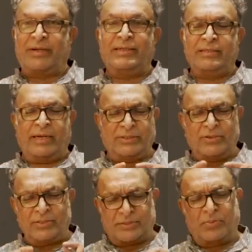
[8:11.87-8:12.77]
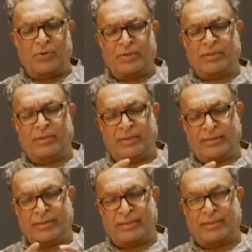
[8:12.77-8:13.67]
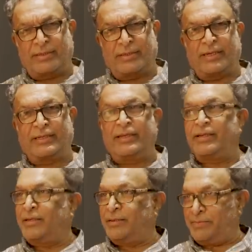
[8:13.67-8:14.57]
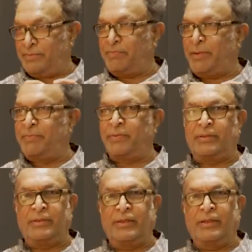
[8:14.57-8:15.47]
I saw a small acting in a paper,